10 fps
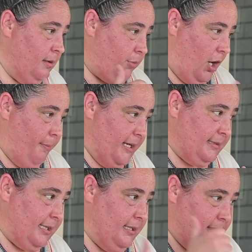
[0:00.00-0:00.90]

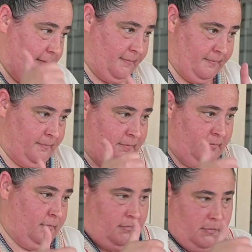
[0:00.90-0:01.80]
Promise?
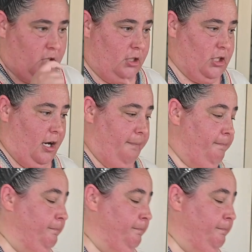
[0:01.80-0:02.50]
Good job.